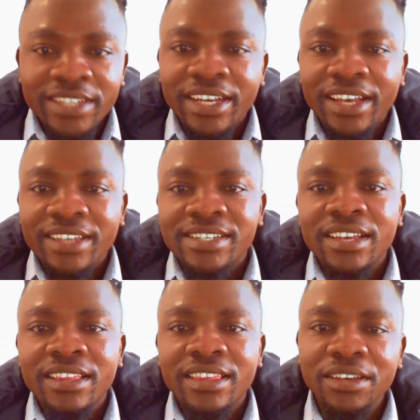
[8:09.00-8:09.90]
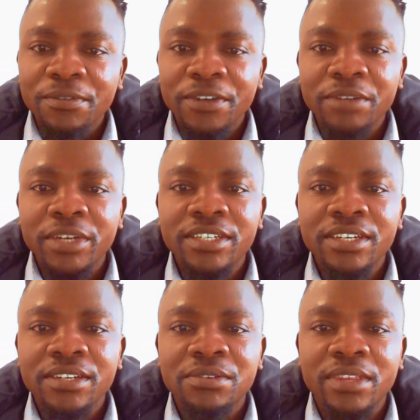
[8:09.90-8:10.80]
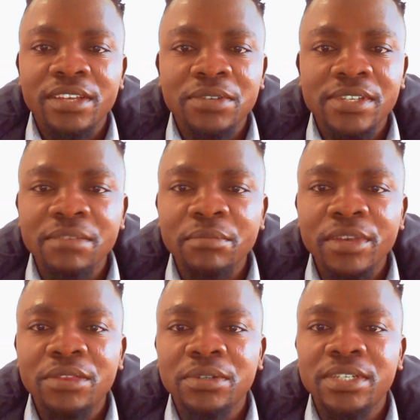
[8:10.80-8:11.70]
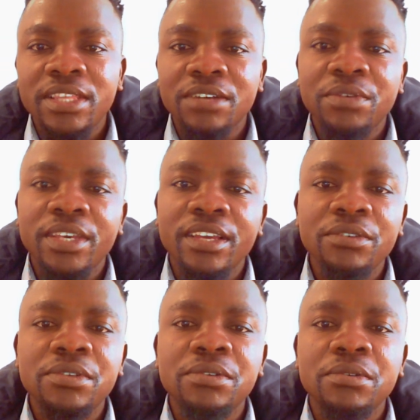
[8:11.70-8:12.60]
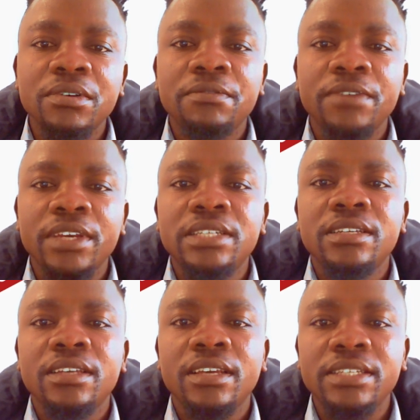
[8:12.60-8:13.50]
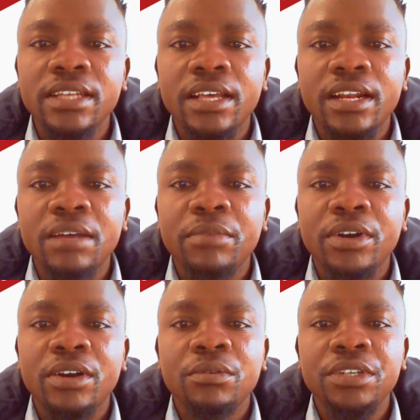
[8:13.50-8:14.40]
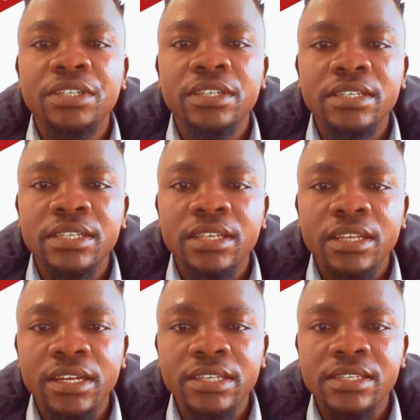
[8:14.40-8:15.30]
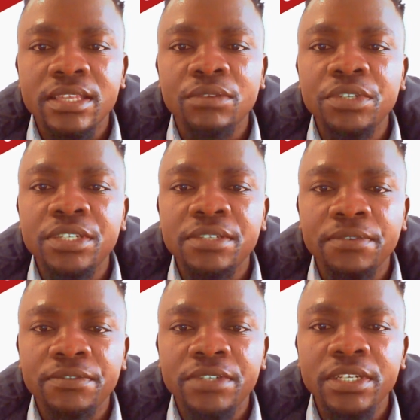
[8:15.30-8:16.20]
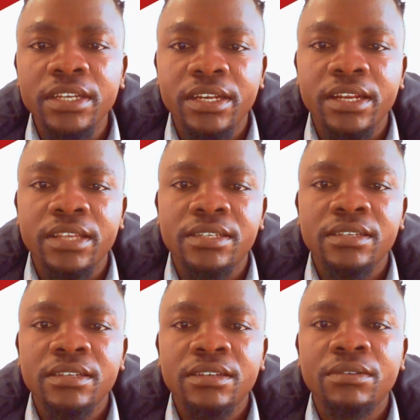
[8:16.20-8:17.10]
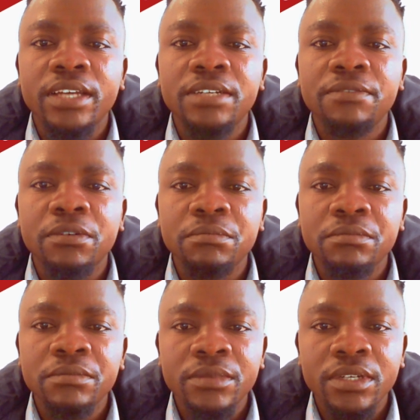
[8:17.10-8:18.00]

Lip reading: guys, thank you very much. So that was the method that we can use to convert a binary number which is less than, which is 15 and less, right, from